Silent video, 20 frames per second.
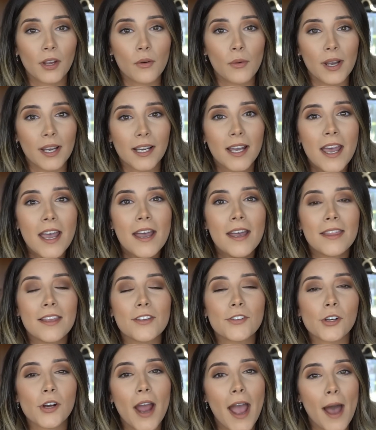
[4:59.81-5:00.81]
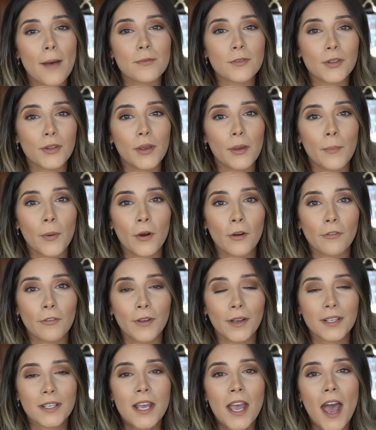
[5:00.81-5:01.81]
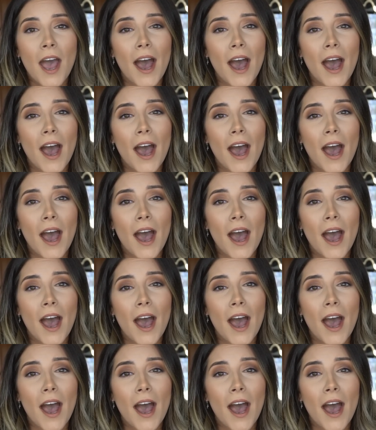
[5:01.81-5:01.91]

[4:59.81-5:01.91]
quick. These are absolutely perfect.